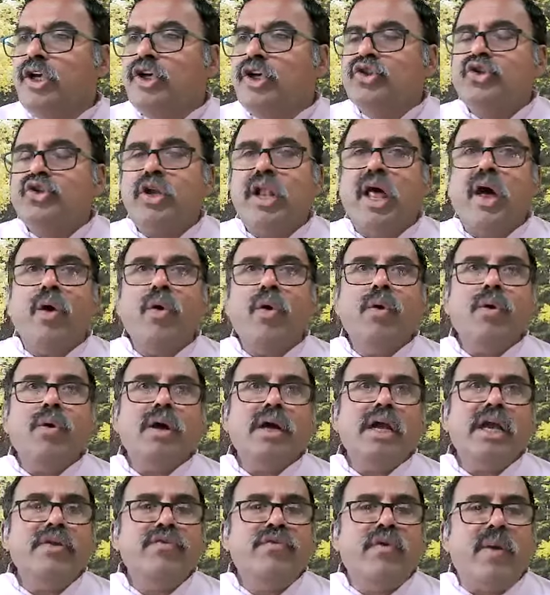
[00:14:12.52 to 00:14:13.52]
So now,
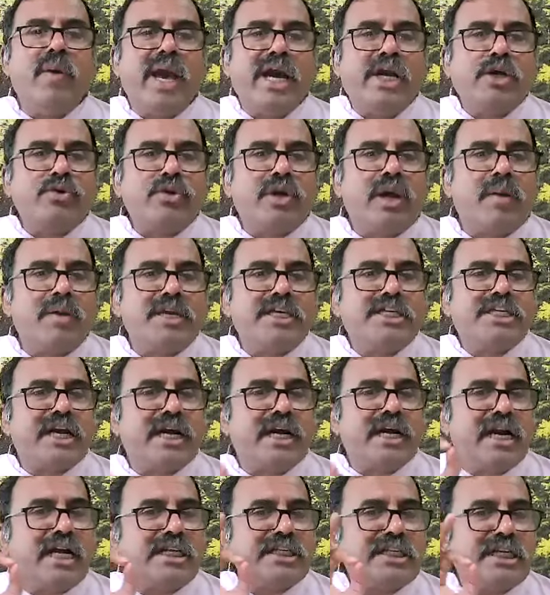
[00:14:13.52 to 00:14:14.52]
in Vivekachudamani,
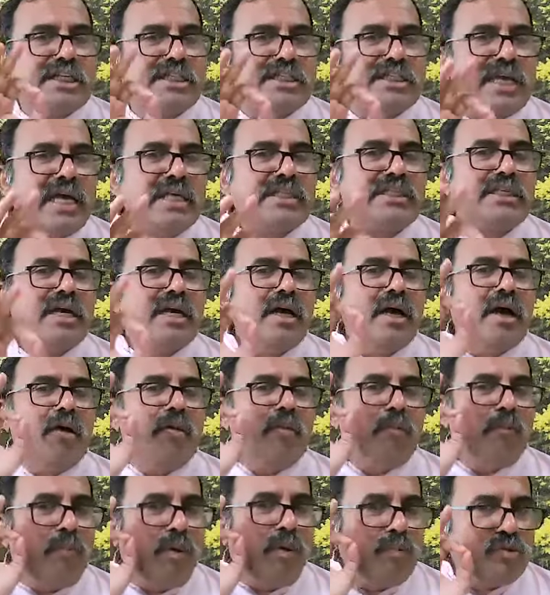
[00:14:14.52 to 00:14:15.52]
Shankaraja says,
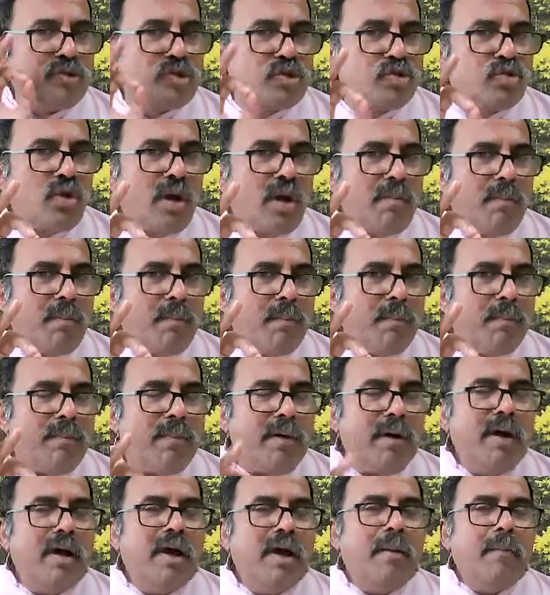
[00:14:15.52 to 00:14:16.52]
Pumstam
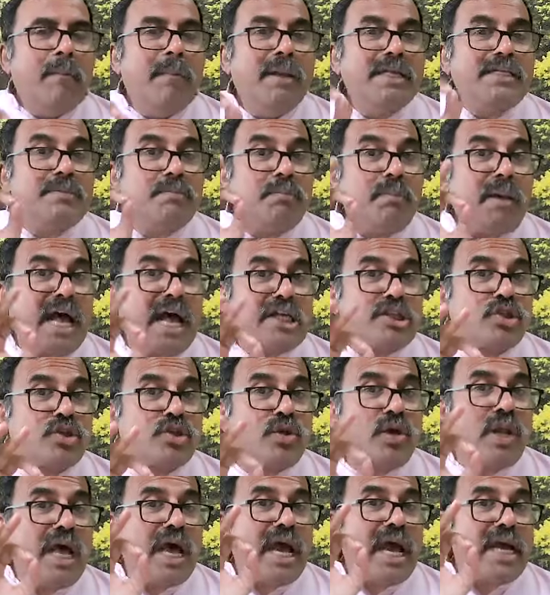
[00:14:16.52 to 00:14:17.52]
means
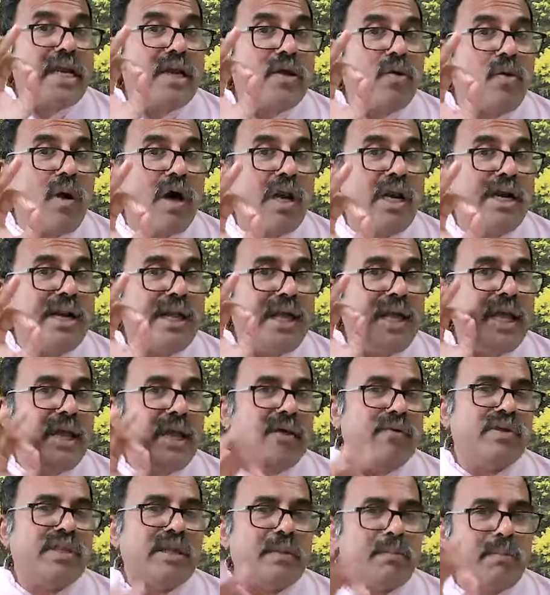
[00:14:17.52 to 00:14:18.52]
masculine quality,
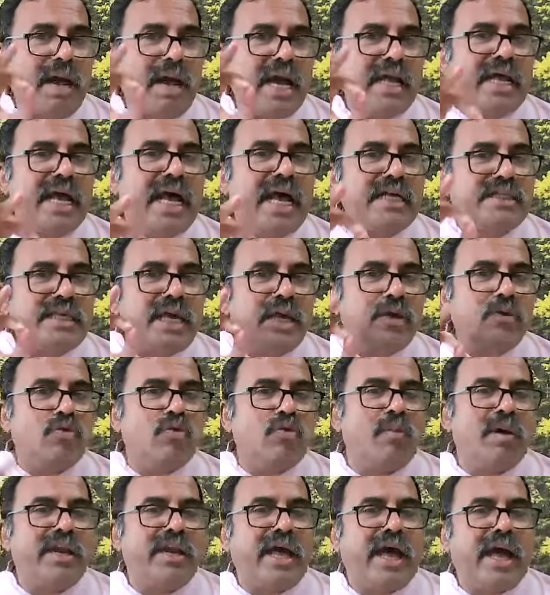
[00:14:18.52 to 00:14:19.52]
whether man has or
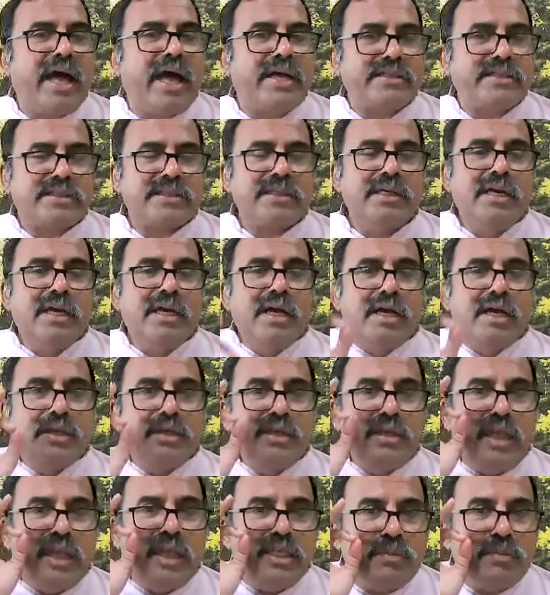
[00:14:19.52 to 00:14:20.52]
woman has.
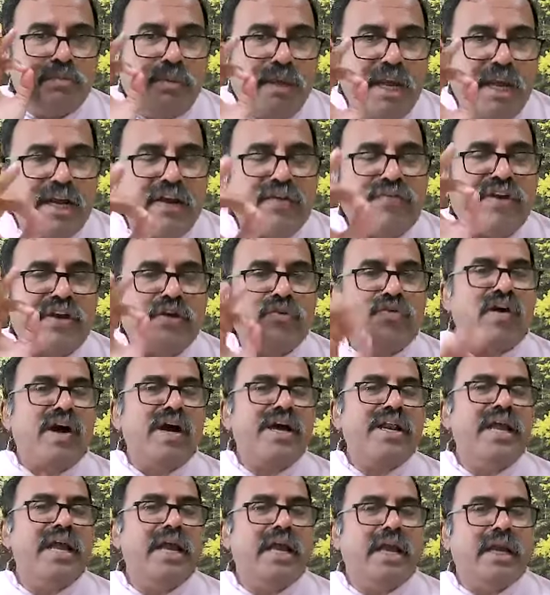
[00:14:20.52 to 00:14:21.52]
The spirit of
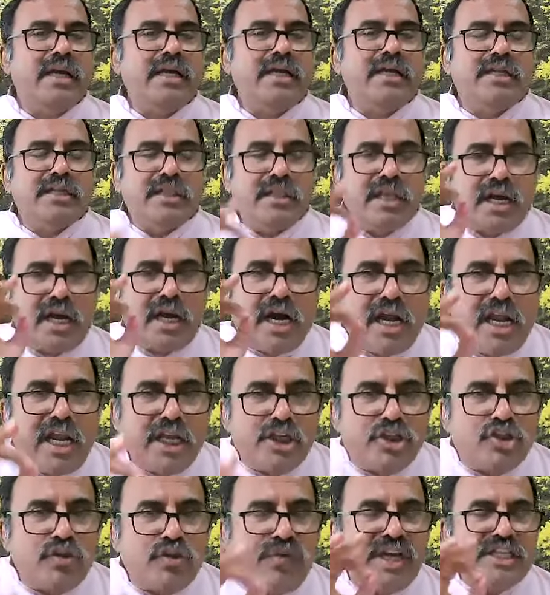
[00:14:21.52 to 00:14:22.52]
inquiry, the
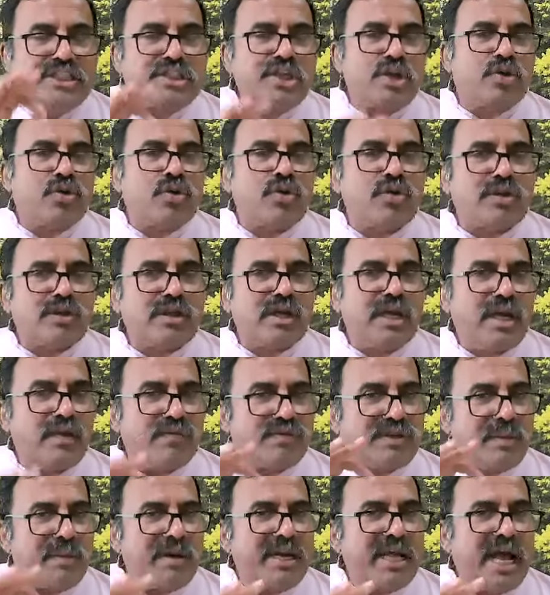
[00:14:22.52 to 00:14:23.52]
courage to face the truth, if
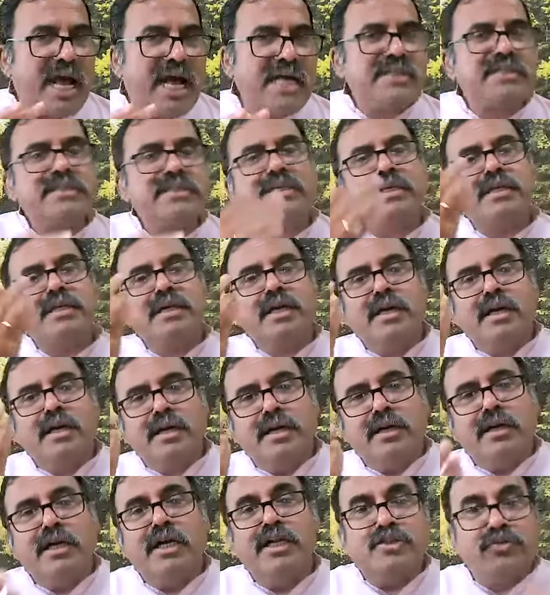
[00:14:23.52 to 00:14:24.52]
somebody has,
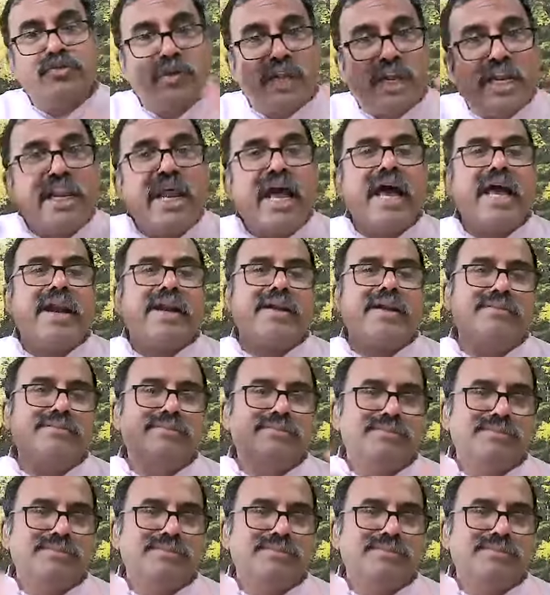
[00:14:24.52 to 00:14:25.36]
it's very rare.